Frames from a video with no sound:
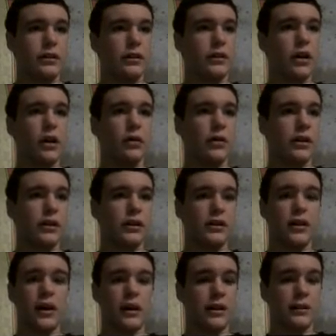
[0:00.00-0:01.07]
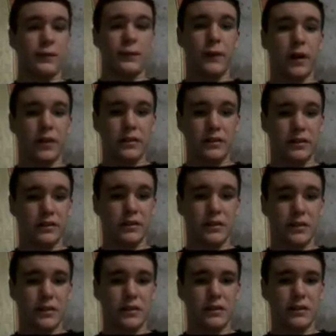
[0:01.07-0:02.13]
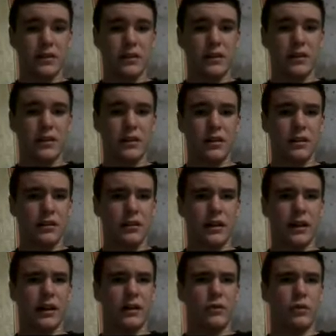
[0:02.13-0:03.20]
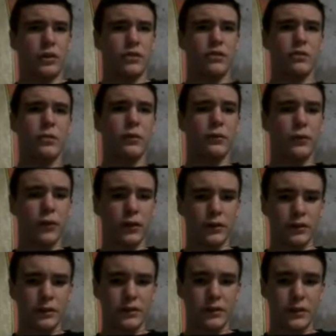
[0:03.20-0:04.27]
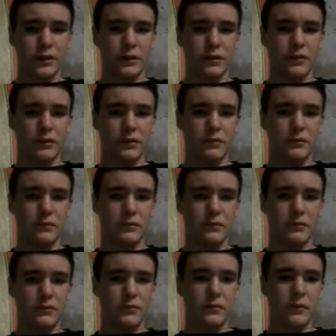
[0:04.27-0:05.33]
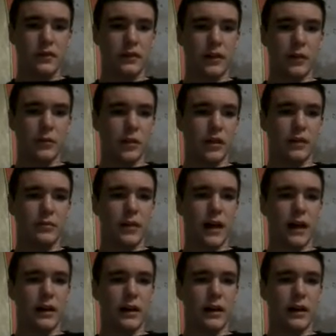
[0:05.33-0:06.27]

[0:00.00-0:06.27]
going knucking futs, just like quadruple falls, doubling back